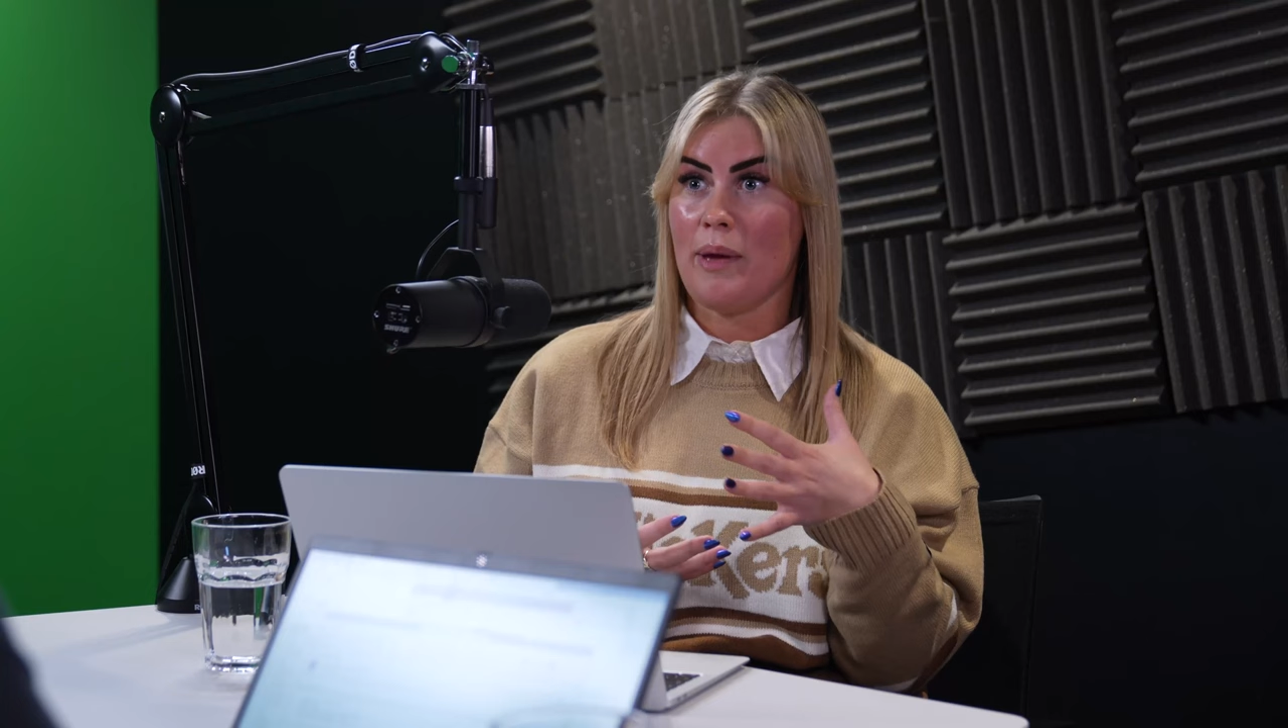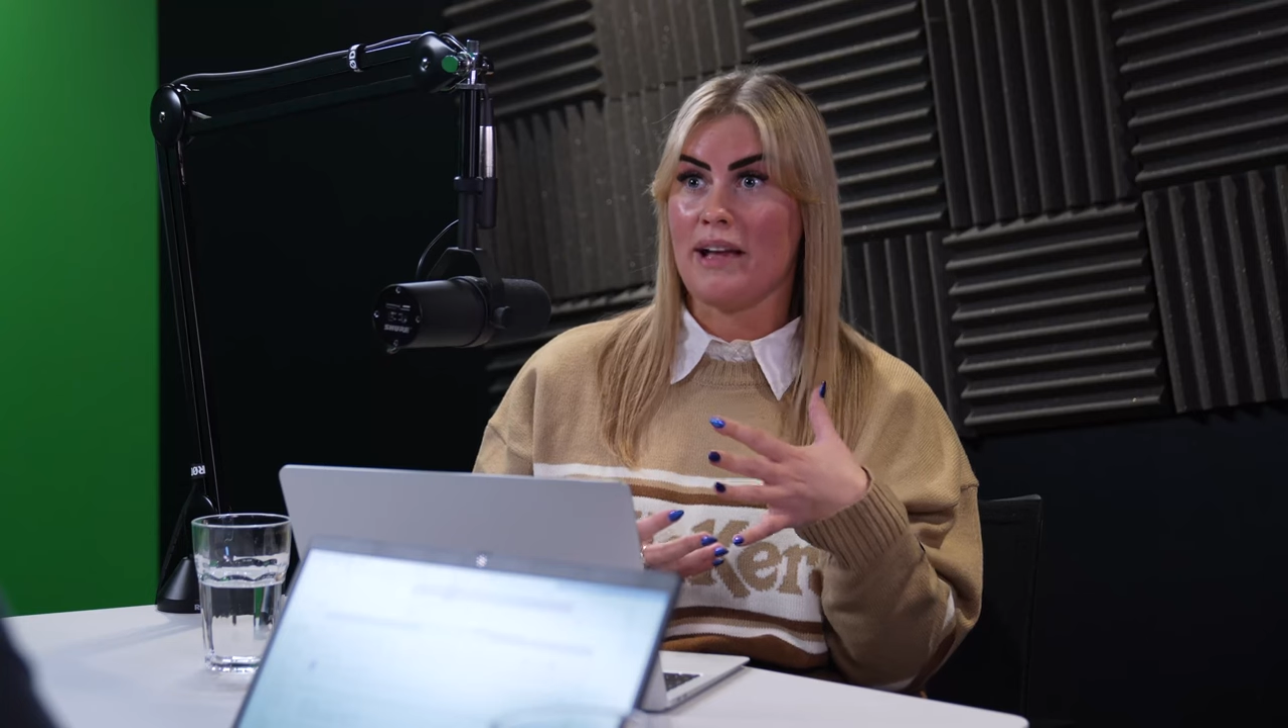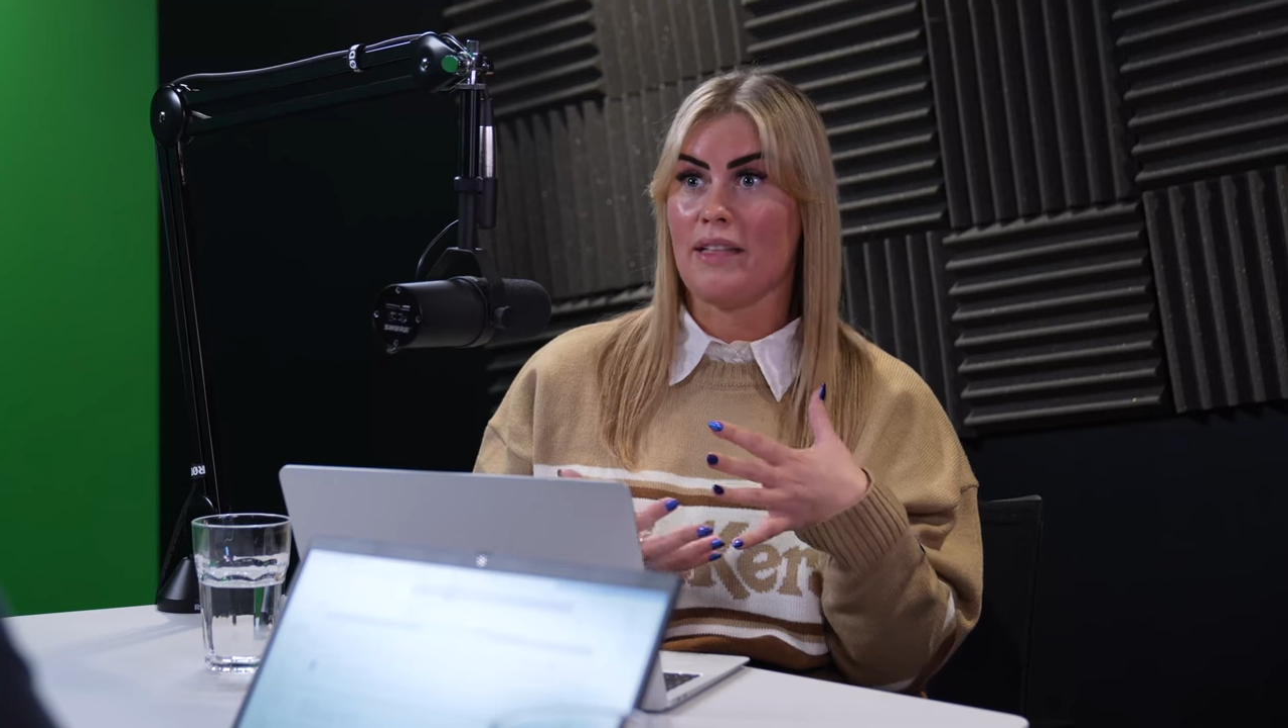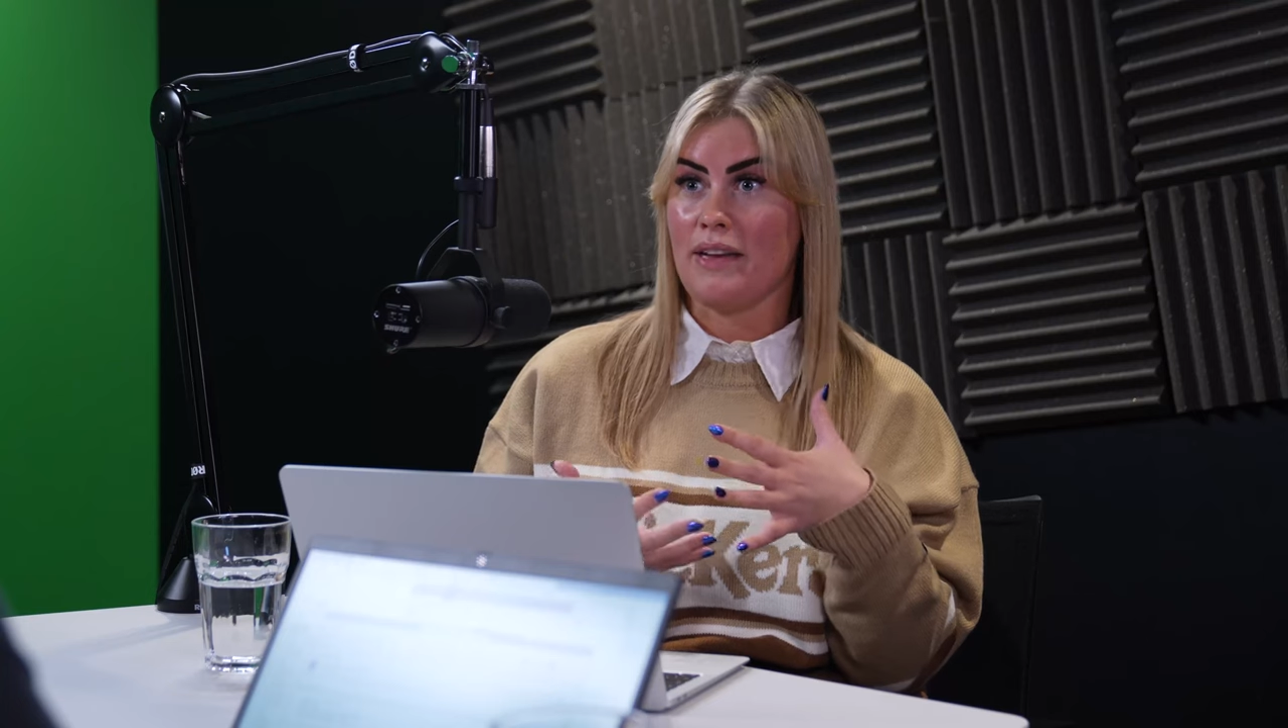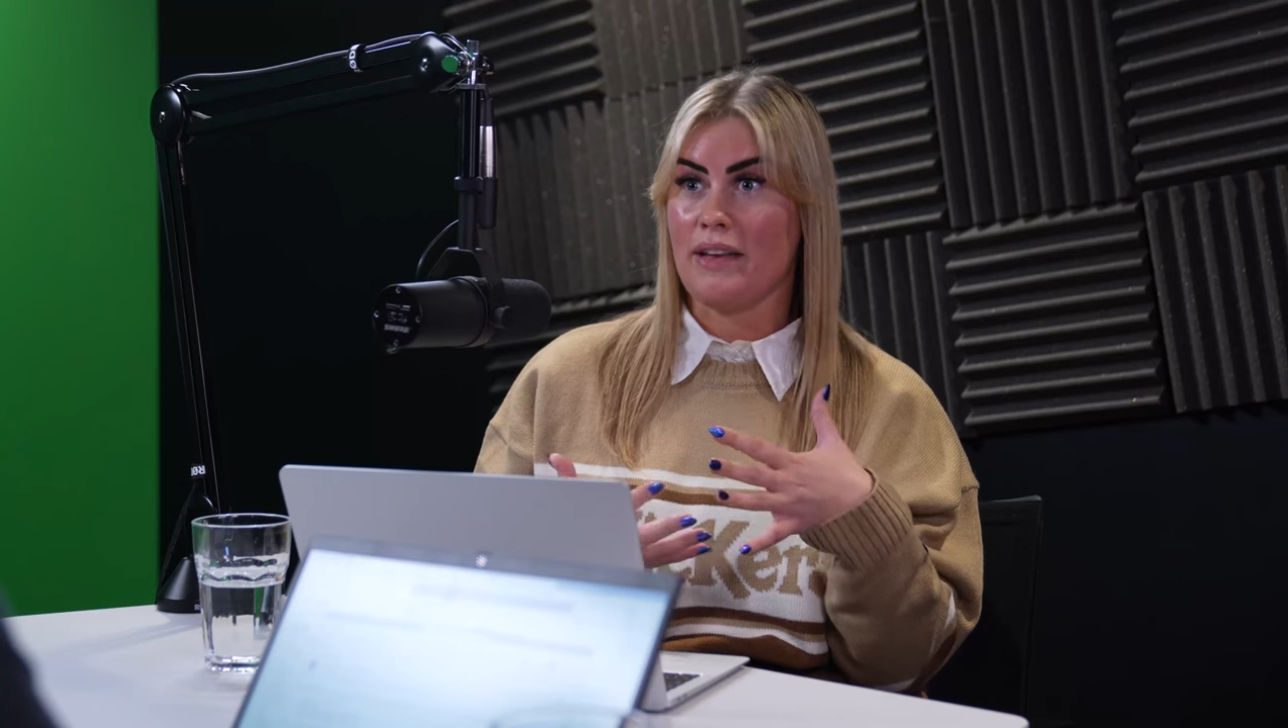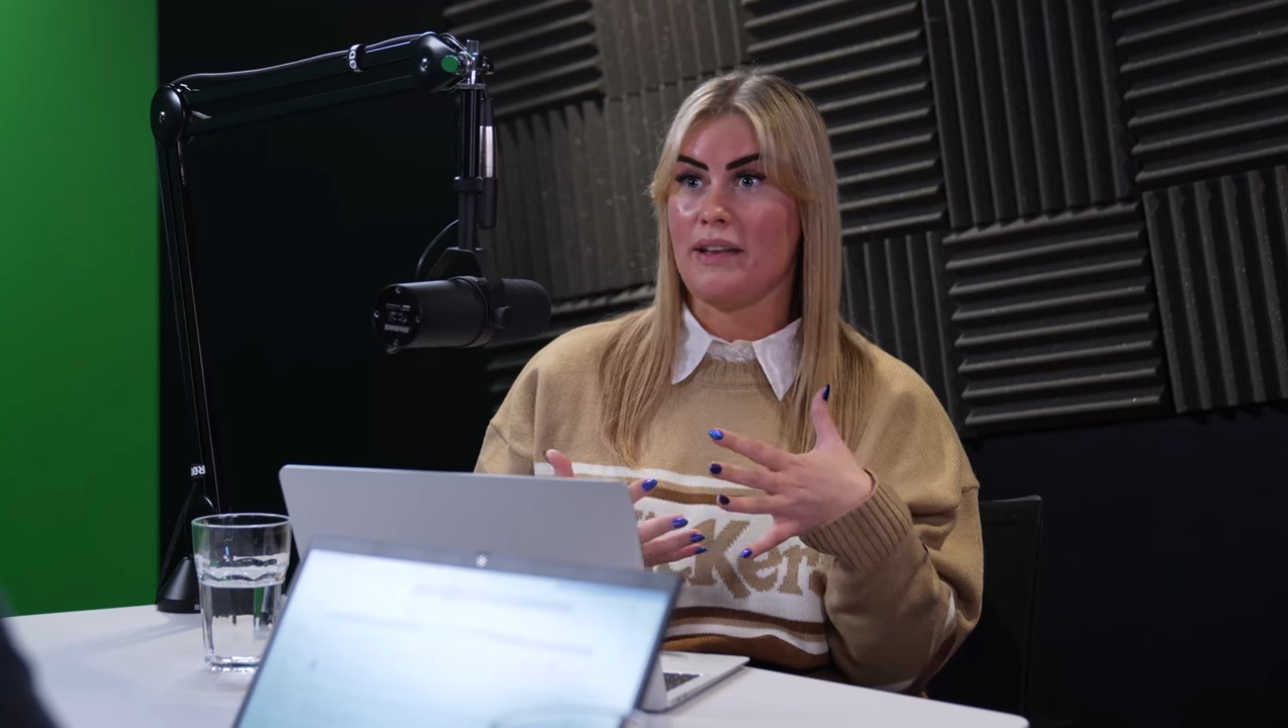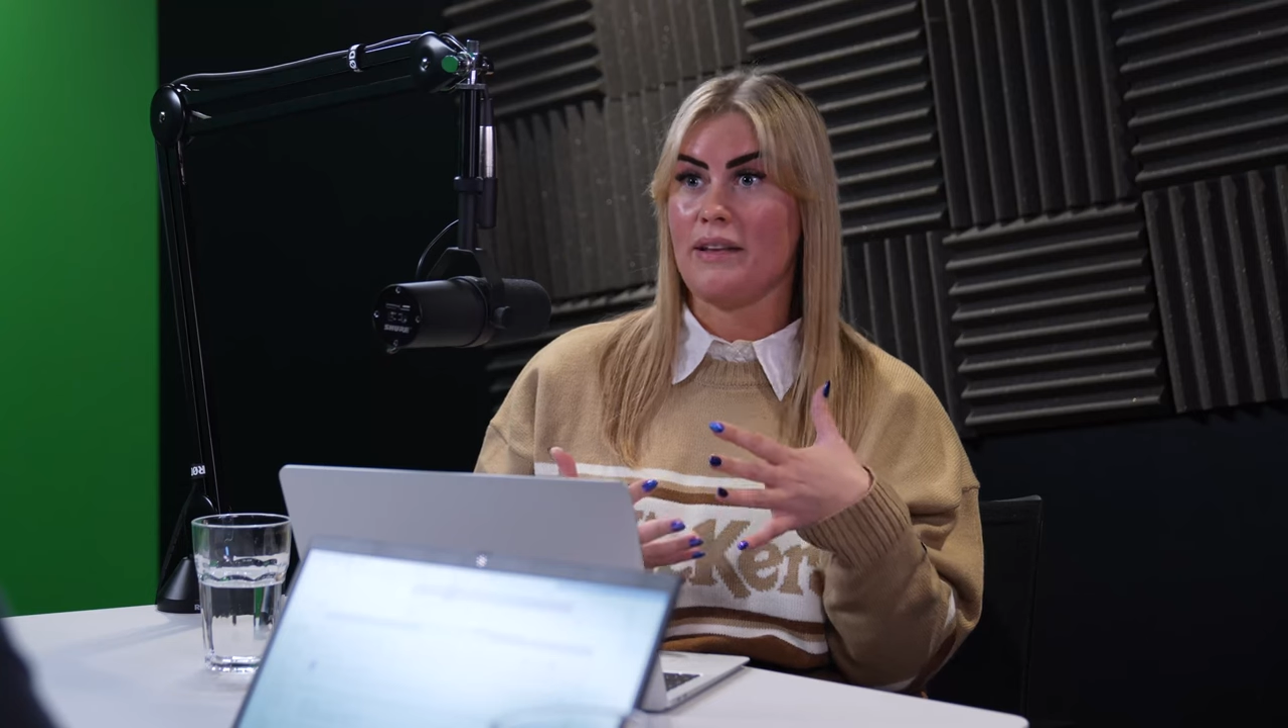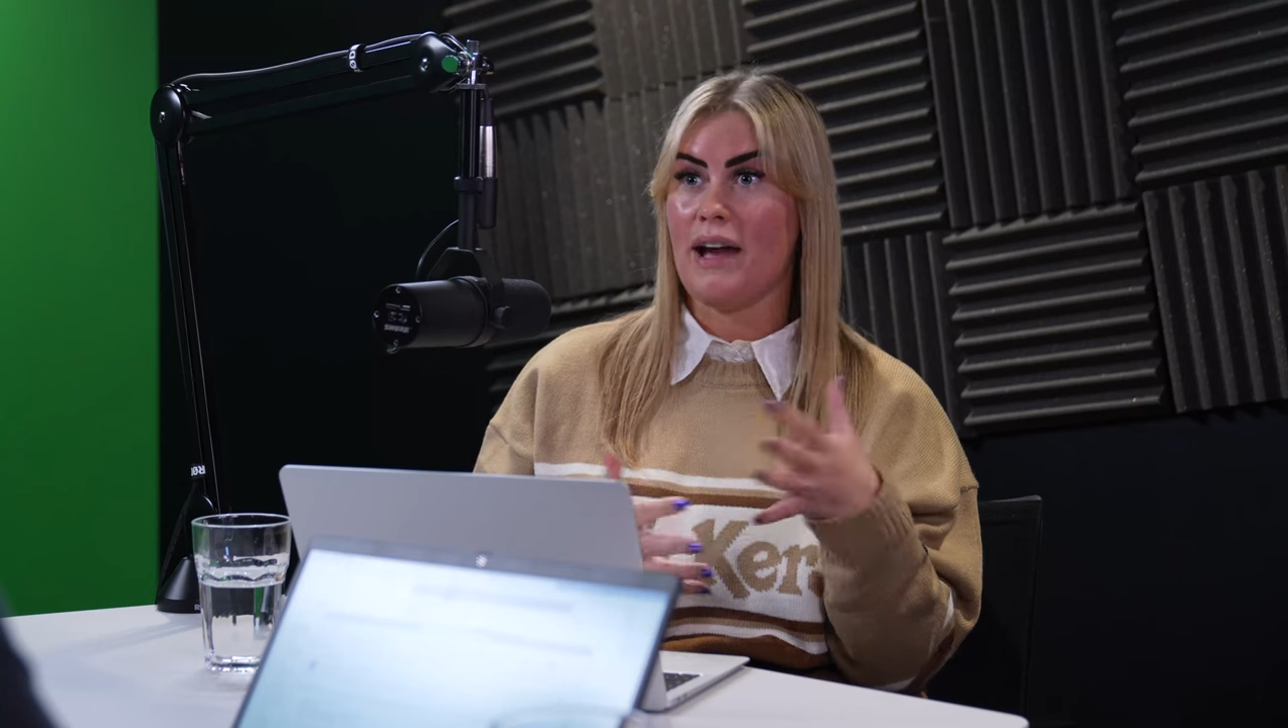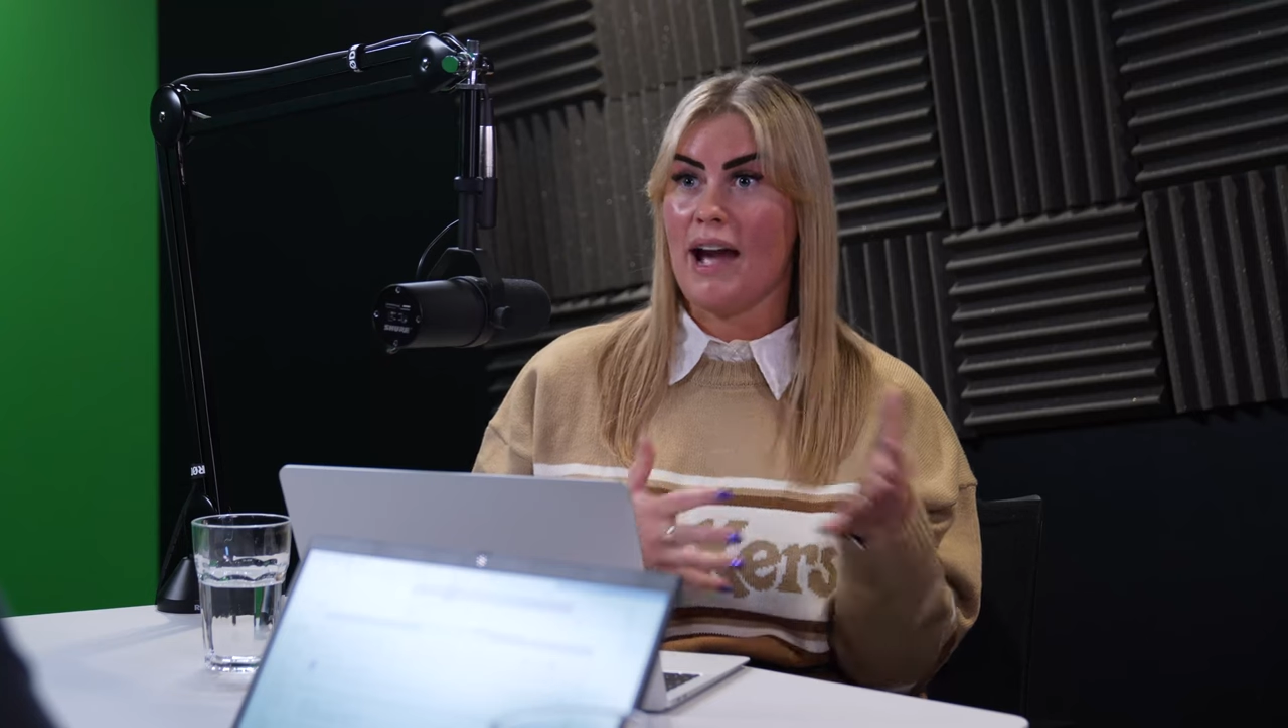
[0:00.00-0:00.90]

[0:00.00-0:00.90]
bigger than